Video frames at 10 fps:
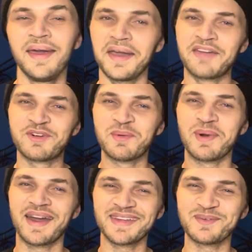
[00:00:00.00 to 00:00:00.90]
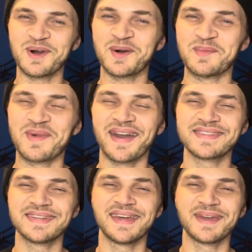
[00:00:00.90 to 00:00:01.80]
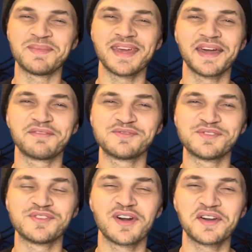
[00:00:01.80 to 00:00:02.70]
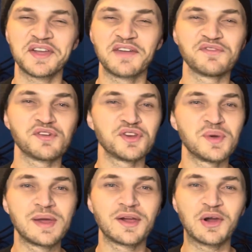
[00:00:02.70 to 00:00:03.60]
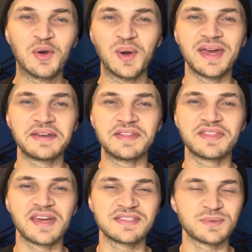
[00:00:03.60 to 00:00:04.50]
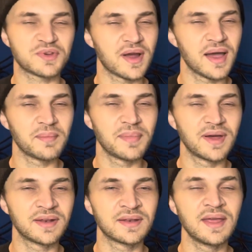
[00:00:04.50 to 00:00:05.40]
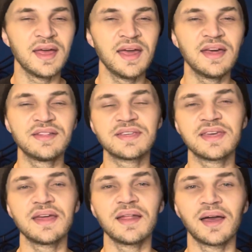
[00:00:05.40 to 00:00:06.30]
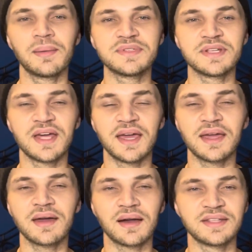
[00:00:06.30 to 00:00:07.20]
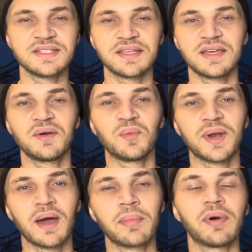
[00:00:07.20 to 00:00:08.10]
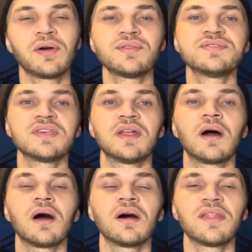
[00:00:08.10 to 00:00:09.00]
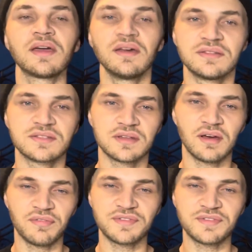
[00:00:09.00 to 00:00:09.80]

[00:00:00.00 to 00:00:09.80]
Hey everybody, welcome back to Damien After Dark. If you're new here, go ahead and hit that subscribe button to get up-to-date content when I post and all that good stuff.